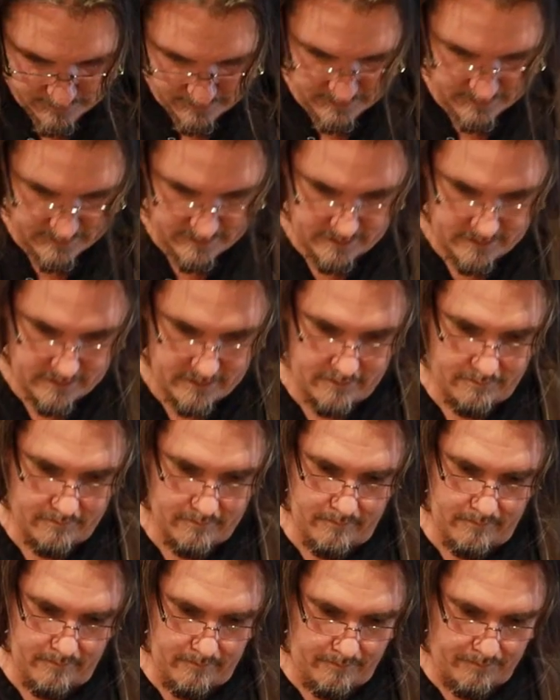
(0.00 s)
The
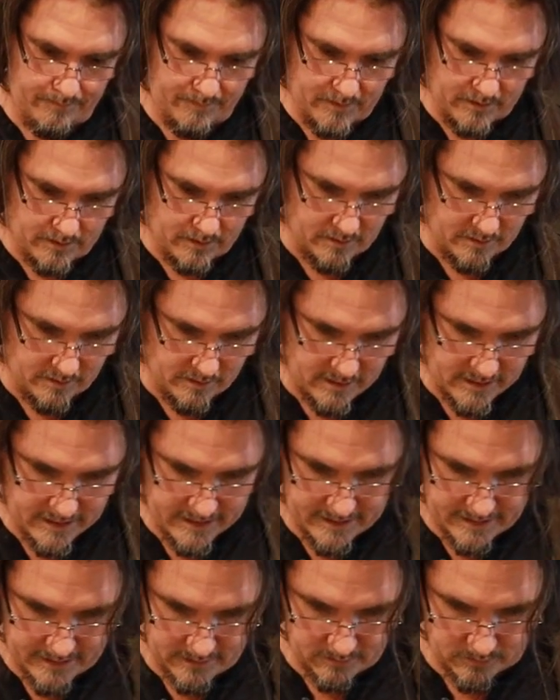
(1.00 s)

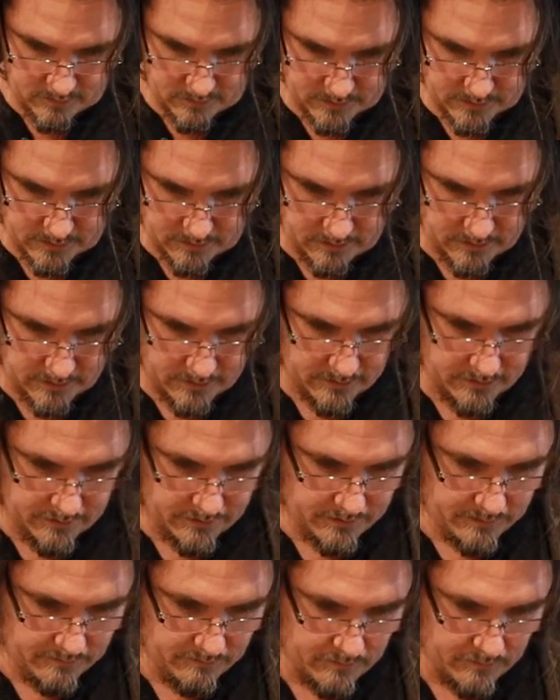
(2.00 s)
tiny little screws